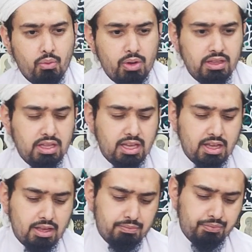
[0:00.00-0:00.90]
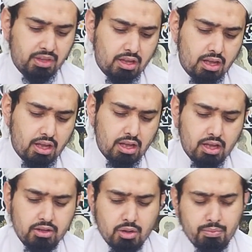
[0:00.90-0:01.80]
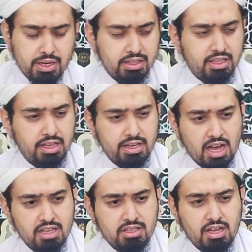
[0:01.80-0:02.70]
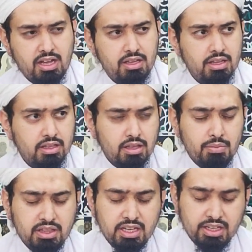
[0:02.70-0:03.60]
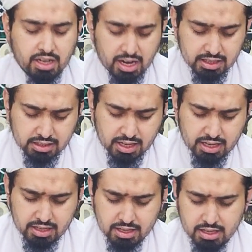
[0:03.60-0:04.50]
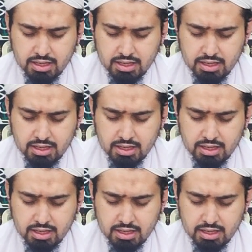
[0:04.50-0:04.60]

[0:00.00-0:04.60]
when they uh, complete their Nazra, their Madani Qaida,